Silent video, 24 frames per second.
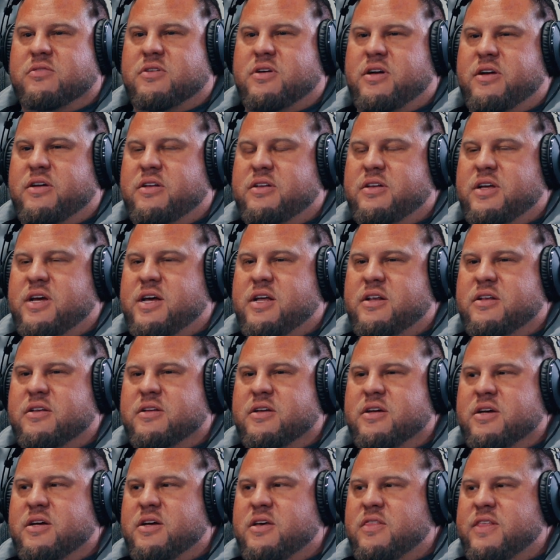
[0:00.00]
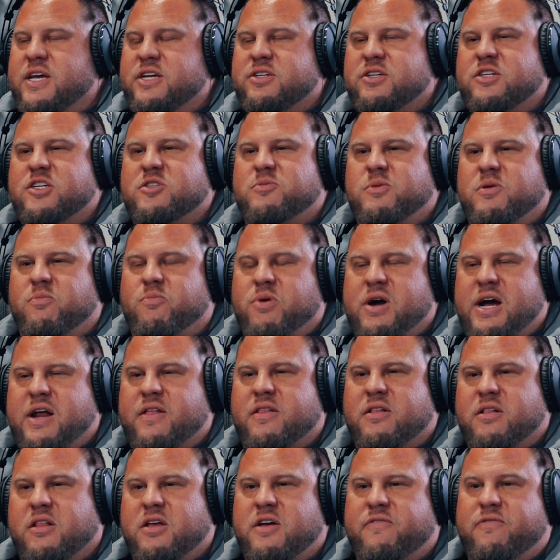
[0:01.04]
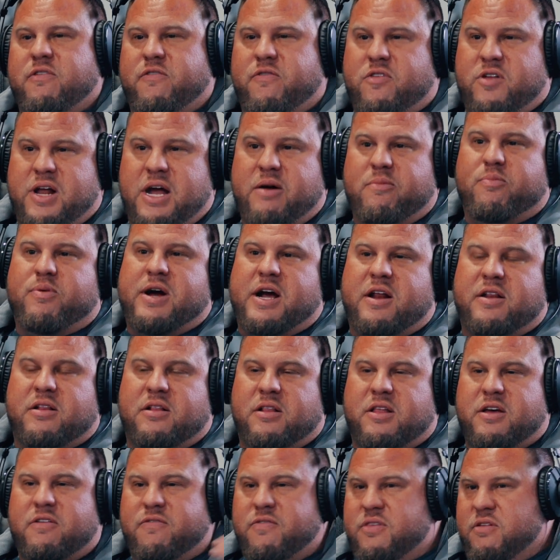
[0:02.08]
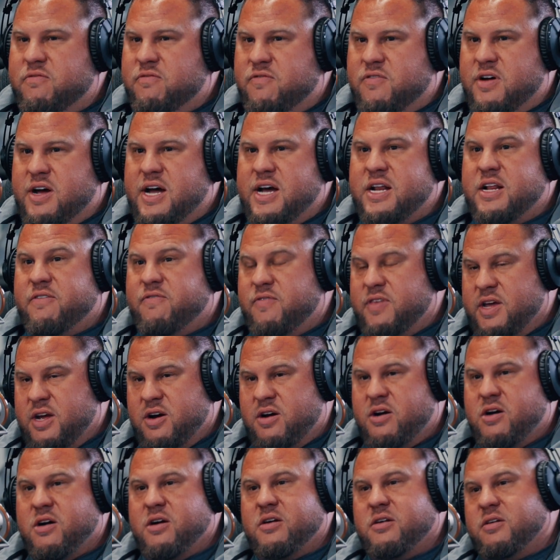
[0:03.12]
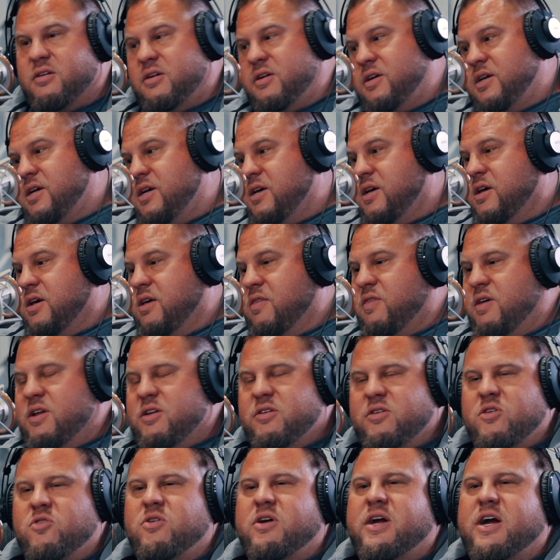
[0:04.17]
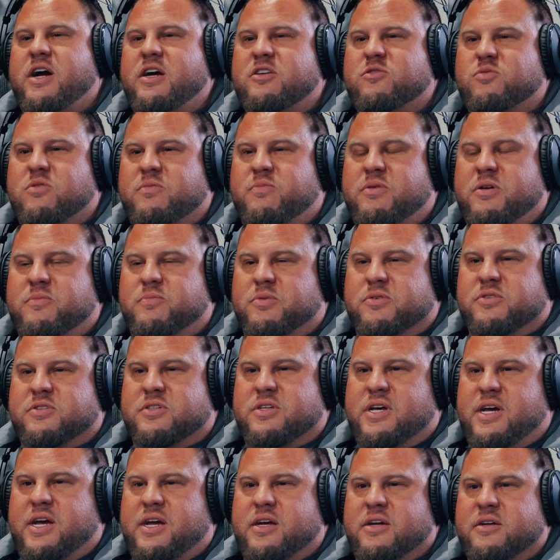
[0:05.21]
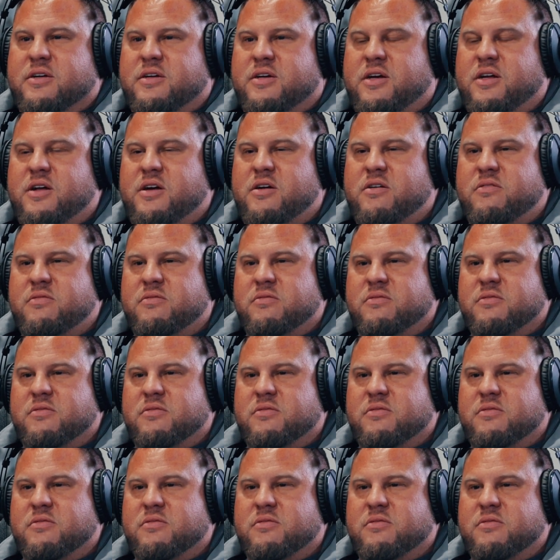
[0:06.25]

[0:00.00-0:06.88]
and and they should just be proud of the lift. If they're not proud of the lift, then fine. If they are, then who cares what people say? Yeah, you know.